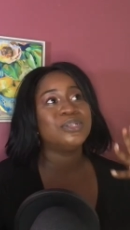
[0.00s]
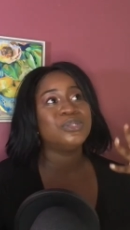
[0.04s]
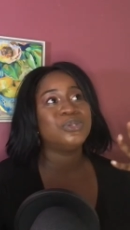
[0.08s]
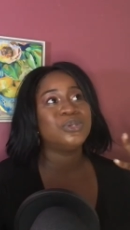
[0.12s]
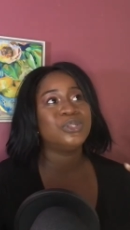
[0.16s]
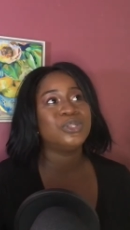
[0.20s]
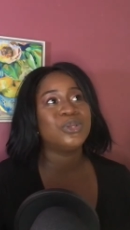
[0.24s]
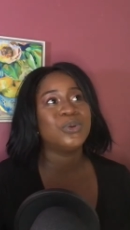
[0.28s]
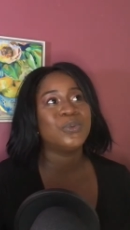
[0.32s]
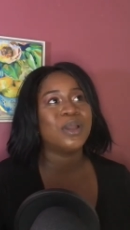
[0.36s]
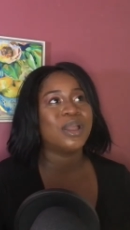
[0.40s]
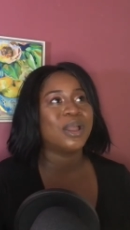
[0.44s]

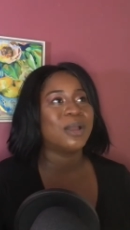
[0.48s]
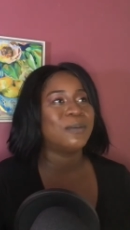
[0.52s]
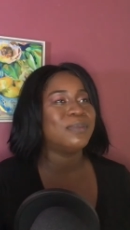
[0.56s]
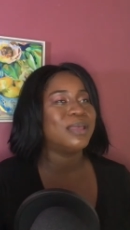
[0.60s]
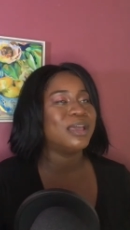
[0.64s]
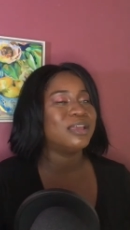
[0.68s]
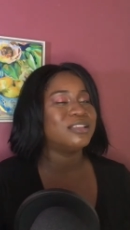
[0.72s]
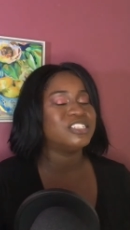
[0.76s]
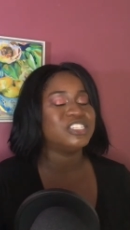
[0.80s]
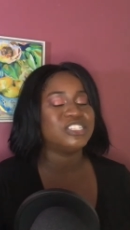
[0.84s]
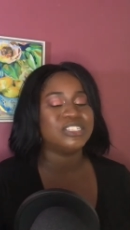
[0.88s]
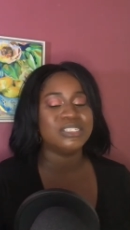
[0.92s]
doing the work, I'm
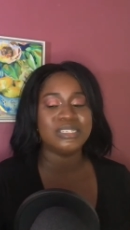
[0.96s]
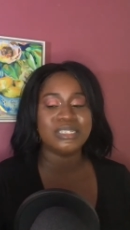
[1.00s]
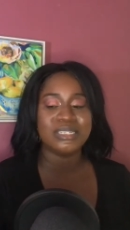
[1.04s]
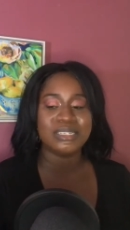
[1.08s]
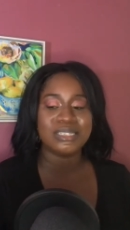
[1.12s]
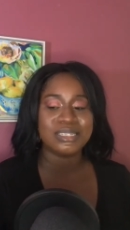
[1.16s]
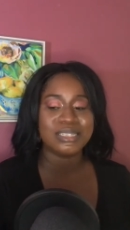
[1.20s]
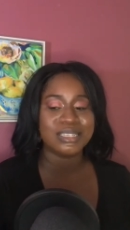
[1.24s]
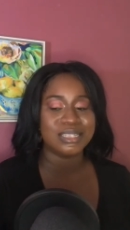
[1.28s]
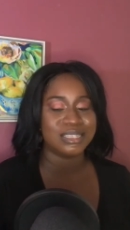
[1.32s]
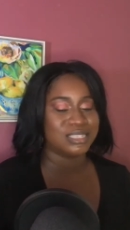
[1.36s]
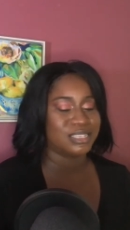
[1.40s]
like,
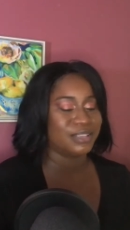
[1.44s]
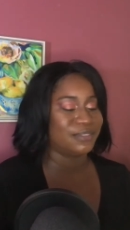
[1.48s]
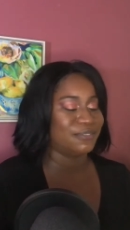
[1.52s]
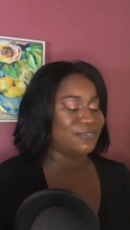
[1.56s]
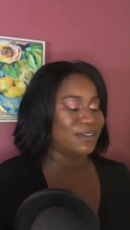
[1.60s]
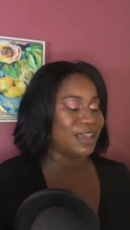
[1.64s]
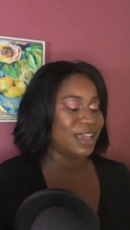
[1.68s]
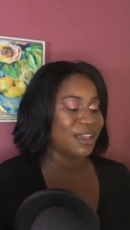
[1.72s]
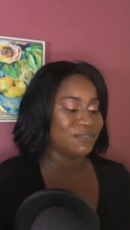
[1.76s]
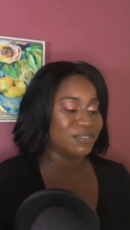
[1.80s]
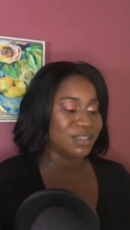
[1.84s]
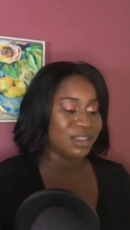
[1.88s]
geez, it's
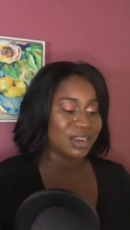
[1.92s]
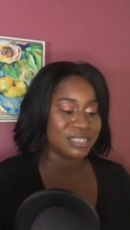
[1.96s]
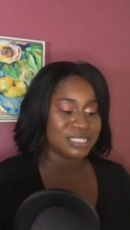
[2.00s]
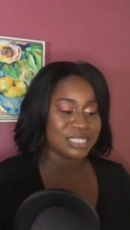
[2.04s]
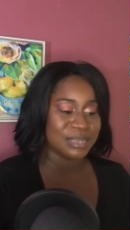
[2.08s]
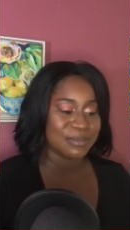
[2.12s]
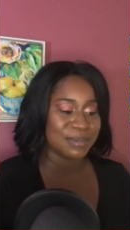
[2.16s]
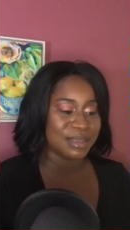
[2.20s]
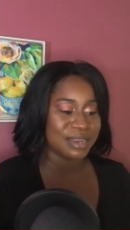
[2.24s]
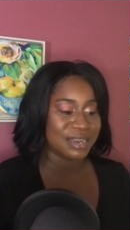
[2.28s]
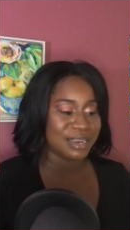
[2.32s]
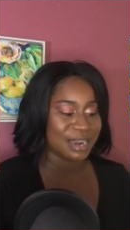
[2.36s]
$5 I'm
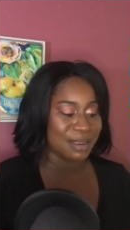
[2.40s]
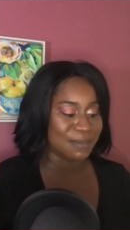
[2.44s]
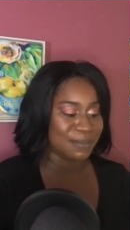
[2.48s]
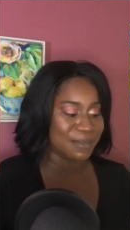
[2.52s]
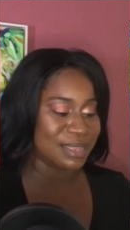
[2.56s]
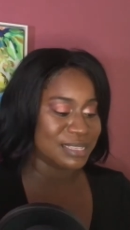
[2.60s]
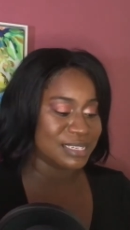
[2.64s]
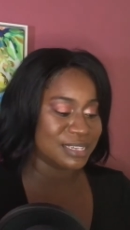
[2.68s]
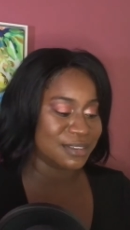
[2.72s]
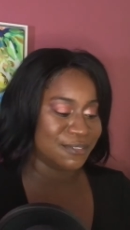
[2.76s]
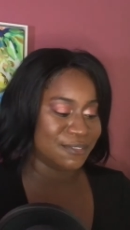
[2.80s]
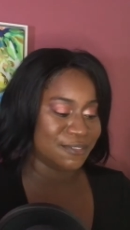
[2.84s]
getting
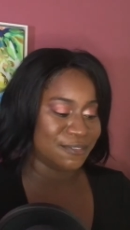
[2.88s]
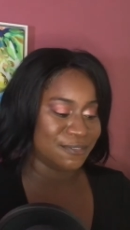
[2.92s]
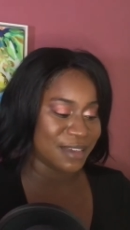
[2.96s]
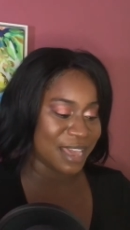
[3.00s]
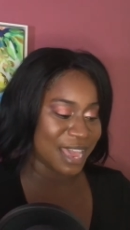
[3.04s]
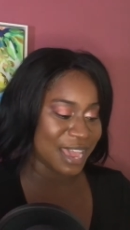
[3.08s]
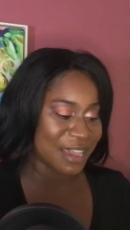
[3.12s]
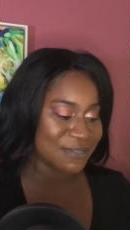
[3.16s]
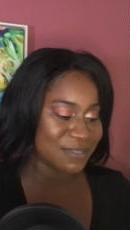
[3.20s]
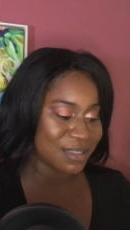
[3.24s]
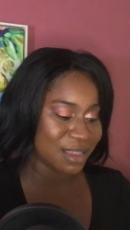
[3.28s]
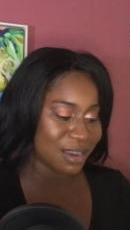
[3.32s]

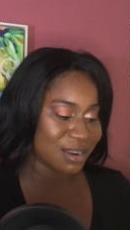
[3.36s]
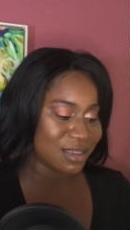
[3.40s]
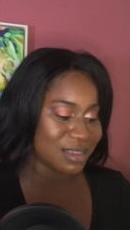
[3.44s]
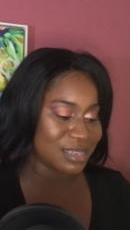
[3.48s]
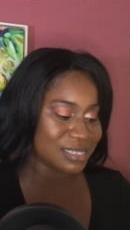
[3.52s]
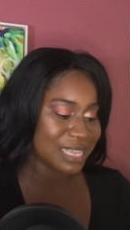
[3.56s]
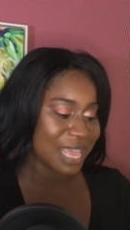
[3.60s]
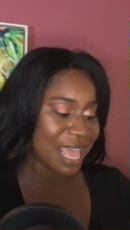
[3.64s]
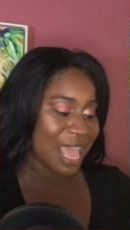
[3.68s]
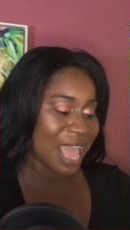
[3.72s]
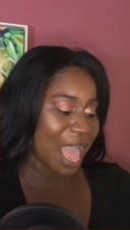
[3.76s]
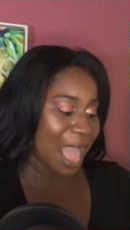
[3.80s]
$5.
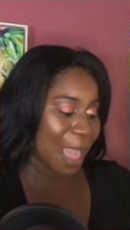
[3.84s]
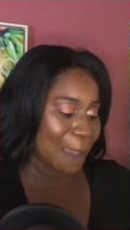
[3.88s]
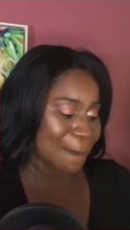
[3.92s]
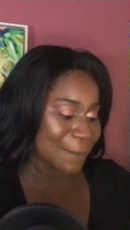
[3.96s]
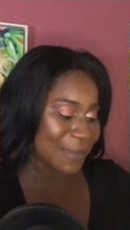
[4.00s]
I'm